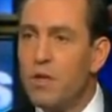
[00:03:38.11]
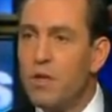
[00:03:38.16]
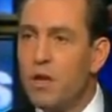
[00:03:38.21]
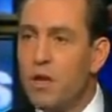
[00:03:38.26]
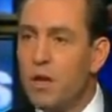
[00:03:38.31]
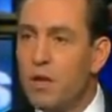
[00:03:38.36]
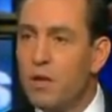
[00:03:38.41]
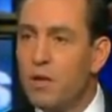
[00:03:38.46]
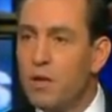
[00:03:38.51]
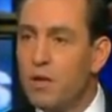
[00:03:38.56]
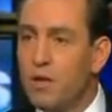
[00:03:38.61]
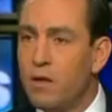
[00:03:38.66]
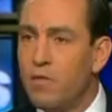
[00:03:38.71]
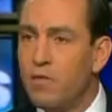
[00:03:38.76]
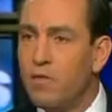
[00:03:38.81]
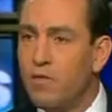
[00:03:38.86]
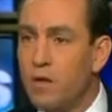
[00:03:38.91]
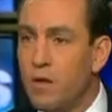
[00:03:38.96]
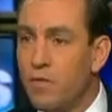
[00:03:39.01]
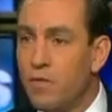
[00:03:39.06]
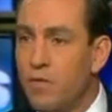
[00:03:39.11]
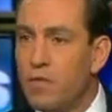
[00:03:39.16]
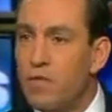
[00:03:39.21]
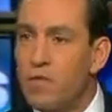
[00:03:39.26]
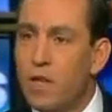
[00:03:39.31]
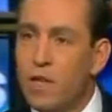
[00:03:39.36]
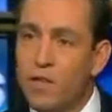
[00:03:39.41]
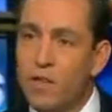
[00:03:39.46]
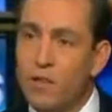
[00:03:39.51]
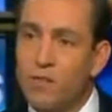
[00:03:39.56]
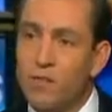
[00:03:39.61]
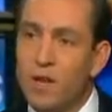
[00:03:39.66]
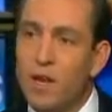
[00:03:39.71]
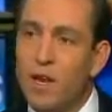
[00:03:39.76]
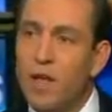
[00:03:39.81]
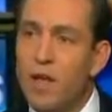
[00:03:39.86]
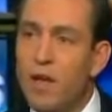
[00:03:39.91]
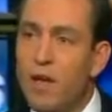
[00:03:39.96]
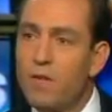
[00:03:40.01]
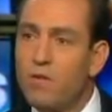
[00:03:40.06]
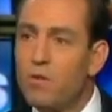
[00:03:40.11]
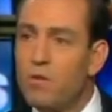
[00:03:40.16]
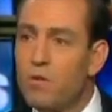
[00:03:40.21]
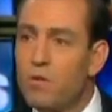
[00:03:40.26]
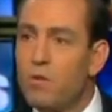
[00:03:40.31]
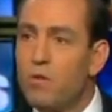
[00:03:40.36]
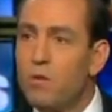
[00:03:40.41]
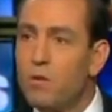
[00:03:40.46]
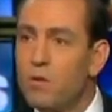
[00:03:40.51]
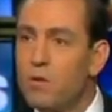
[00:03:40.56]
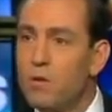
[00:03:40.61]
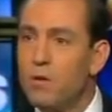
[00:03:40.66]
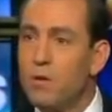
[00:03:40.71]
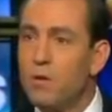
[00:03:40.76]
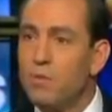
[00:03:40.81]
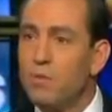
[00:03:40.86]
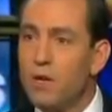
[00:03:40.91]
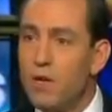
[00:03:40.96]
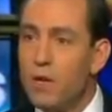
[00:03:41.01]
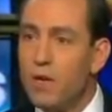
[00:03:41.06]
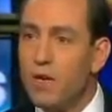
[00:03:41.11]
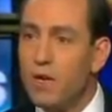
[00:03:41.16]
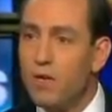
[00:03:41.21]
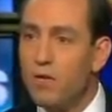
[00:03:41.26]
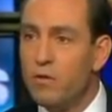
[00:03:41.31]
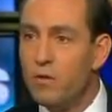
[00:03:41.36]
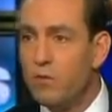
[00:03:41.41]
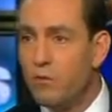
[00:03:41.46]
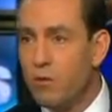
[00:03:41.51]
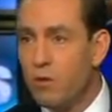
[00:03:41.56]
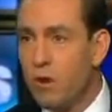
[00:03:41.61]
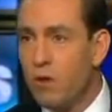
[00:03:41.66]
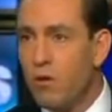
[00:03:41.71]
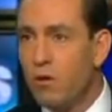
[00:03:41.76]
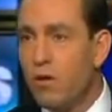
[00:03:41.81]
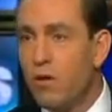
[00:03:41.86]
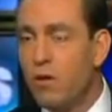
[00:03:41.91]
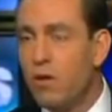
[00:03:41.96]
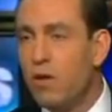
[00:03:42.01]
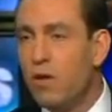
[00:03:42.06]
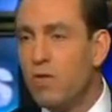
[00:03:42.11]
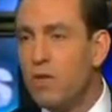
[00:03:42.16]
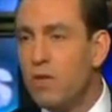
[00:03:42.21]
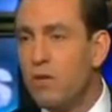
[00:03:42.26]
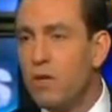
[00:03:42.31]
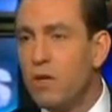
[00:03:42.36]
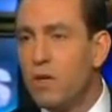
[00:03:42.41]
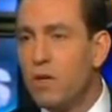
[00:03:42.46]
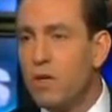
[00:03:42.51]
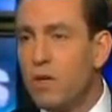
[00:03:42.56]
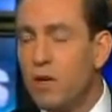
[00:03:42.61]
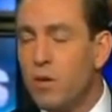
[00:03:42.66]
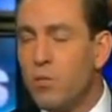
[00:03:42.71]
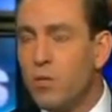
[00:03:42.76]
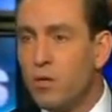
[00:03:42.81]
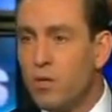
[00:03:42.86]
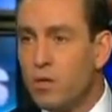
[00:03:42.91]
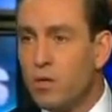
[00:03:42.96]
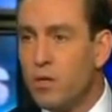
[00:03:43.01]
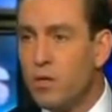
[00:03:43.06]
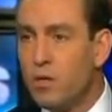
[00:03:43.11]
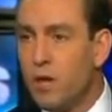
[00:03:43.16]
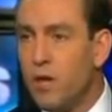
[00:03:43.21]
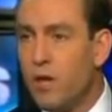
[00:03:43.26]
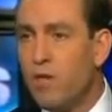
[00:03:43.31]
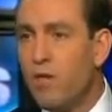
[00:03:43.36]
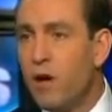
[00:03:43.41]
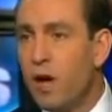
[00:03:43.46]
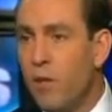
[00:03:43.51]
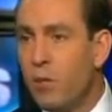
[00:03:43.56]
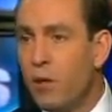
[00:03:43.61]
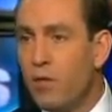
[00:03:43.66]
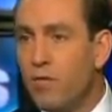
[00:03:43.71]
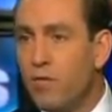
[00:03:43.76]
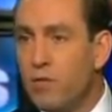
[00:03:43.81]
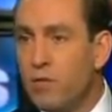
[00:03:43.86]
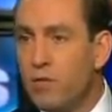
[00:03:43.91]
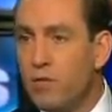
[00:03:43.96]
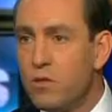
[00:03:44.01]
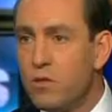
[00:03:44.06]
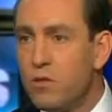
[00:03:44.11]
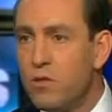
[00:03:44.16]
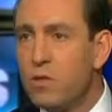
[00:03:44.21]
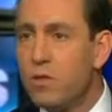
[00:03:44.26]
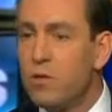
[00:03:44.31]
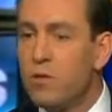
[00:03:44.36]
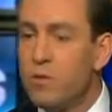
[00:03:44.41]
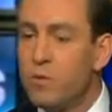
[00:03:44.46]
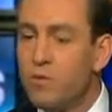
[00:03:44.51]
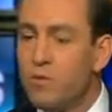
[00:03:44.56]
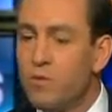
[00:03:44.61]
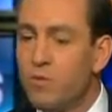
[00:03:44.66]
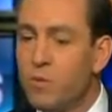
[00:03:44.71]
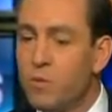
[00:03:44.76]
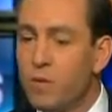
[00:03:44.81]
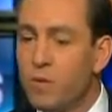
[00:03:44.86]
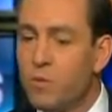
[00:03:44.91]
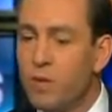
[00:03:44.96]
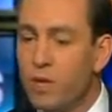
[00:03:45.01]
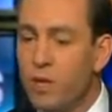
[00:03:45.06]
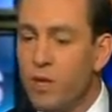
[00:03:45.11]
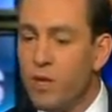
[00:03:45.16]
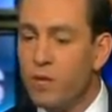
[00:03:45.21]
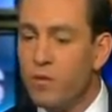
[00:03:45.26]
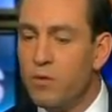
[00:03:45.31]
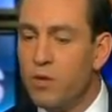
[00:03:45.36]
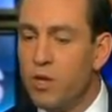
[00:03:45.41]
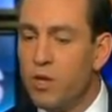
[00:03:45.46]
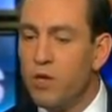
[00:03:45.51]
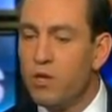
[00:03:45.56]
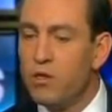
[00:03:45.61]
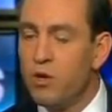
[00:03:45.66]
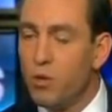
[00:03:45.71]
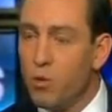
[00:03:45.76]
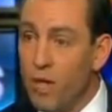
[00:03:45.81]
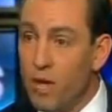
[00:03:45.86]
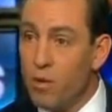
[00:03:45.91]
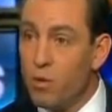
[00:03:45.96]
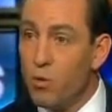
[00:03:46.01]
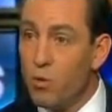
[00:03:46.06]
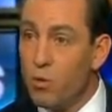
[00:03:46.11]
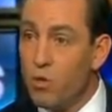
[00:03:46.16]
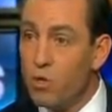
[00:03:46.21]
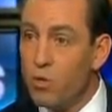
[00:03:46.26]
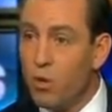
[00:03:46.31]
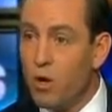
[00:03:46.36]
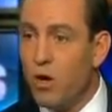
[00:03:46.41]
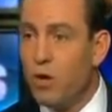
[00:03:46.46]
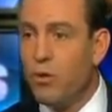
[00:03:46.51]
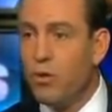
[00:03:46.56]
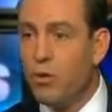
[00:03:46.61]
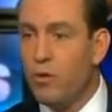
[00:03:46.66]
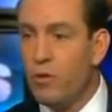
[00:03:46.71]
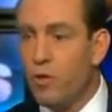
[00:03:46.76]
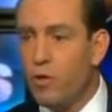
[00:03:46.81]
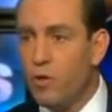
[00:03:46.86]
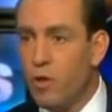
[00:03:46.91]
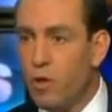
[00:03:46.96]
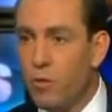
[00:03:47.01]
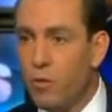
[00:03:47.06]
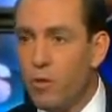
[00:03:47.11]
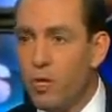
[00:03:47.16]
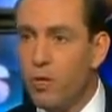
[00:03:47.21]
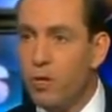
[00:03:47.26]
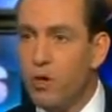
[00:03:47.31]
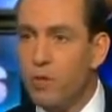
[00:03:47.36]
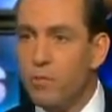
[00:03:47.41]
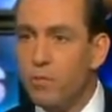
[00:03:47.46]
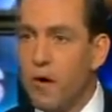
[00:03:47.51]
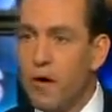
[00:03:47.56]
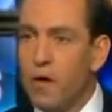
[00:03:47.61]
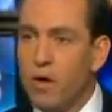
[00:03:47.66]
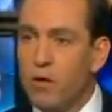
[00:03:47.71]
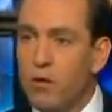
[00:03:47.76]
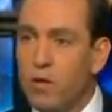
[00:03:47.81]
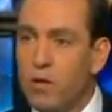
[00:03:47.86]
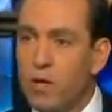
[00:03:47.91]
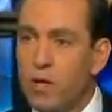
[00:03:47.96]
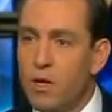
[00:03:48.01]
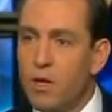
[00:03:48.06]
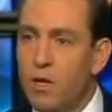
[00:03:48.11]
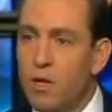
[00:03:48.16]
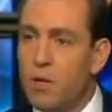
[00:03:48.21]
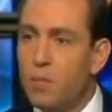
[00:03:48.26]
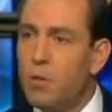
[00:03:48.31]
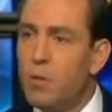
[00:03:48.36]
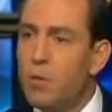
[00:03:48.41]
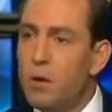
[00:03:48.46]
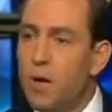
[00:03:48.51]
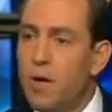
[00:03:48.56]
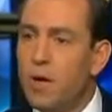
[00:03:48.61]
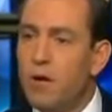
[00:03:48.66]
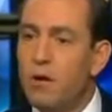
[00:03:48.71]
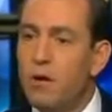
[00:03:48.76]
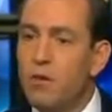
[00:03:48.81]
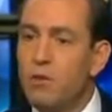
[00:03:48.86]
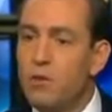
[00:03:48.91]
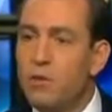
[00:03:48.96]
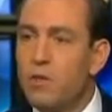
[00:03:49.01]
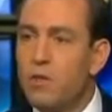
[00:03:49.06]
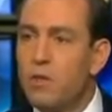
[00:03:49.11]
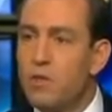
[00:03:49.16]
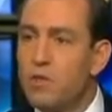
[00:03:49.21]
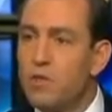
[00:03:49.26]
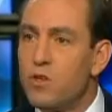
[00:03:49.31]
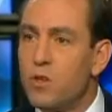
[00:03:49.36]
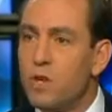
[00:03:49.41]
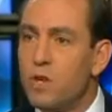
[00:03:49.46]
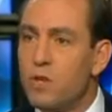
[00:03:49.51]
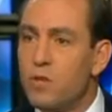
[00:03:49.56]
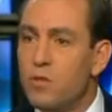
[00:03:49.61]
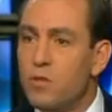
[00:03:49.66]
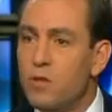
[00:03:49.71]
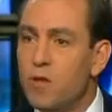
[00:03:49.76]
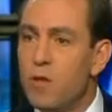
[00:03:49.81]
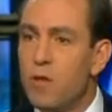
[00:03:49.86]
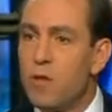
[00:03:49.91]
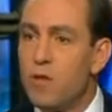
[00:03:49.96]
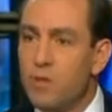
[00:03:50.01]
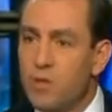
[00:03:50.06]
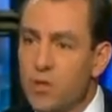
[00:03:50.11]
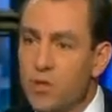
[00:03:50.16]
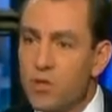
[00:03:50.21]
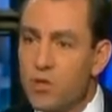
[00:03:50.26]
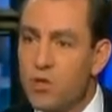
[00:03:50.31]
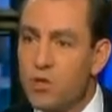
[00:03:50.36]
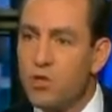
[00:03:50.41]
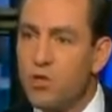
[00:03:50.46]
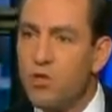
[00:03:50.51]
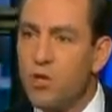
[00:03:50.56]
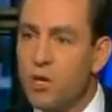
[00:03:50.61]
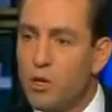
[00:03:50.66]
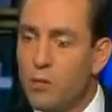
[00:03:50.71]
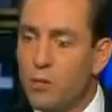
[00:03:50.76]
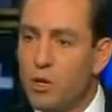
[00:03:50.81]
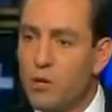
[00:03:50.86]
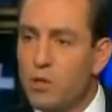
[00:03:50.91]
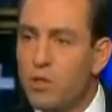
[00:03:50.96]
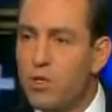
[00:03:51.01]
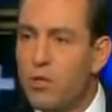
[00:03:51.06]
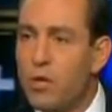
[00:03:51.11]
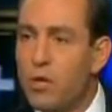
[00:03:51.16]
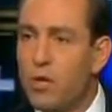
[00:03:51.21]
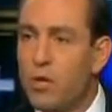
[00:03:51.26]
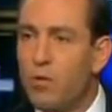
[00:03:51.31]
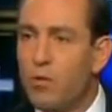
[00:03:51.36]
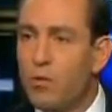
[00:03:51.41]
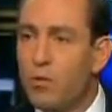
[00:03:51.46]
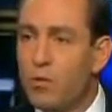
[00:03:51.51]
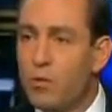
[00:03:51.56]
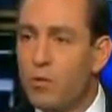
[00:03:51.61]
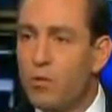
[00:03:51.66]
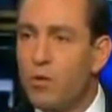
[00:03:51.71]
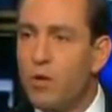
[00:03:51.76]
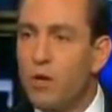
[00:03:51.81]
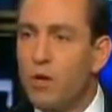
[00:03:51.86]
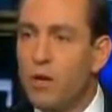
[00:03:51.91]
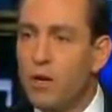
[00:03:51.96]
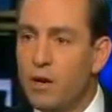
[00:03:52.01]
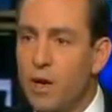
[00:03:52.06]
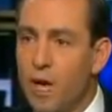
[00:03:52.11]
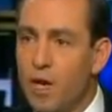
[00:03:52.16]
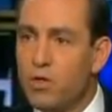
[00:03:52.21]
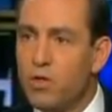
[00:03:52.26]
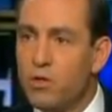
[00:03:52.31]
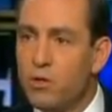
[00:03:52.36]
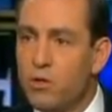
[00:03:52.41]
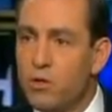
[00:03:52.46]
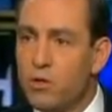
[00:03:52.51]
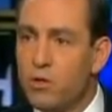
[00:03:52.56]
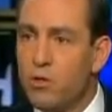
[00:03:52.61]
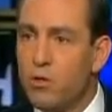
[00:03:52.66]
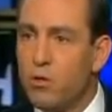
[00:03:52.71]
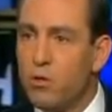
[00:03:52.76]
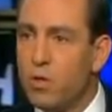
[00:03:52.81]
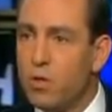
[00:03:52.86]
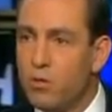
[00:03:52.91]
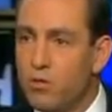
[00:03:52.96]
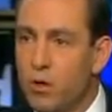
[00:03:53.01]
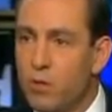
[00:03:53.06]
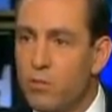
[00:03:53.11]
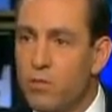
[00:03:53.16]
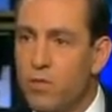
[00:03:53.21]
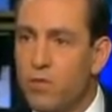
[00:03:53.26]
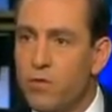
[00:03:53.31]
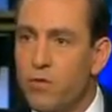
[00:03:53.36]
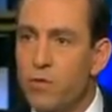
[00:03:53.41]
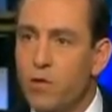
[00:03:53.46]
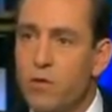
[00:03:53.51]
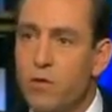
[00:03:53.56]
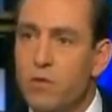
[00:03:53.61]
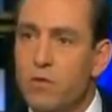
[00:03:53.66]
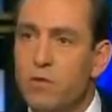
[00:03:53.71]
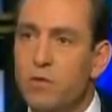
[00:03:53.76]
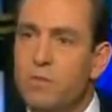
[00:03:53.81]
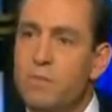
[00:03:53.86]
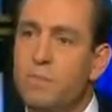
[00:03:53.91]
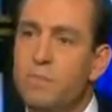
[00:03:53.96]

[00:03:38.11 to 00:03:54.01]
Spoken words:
And if a state does not have a certain blood level or alcohol level, it would have highway funds withheld. So that works well. We thought that would be a good model. But by and large, we send the signal that in this country, in a post-9/11 world, national security trumps everything else.